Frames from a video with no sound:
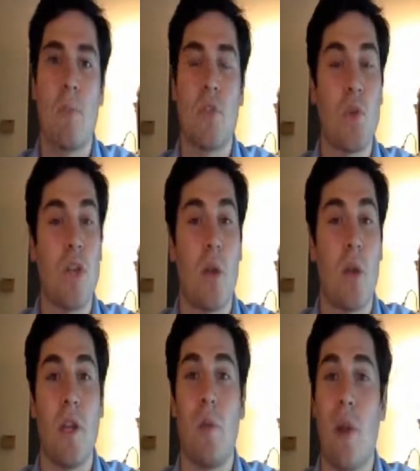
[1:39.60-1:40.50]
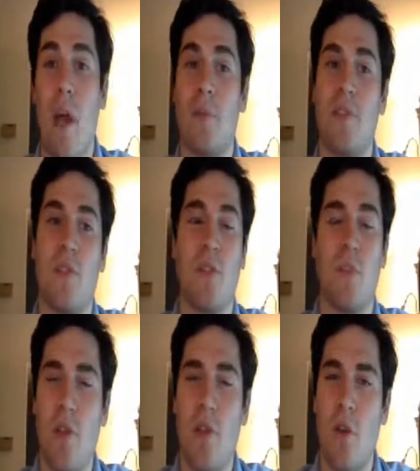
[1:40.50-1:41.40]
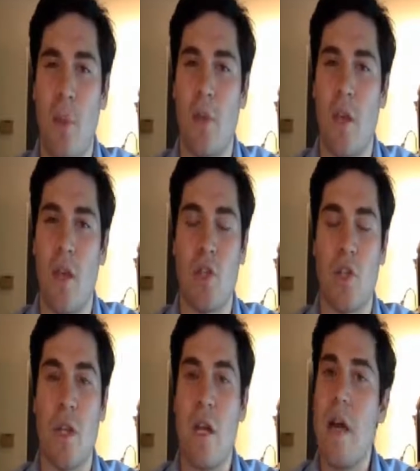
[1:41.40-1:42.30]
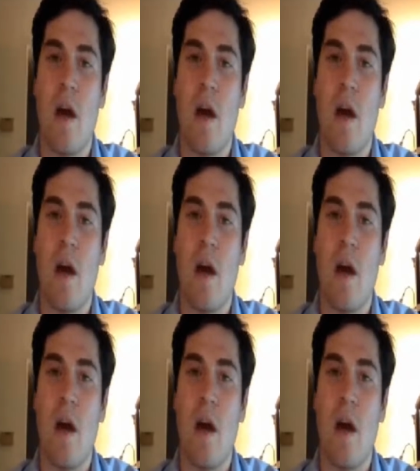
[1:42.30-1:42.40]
So generally what happens is you submit your application,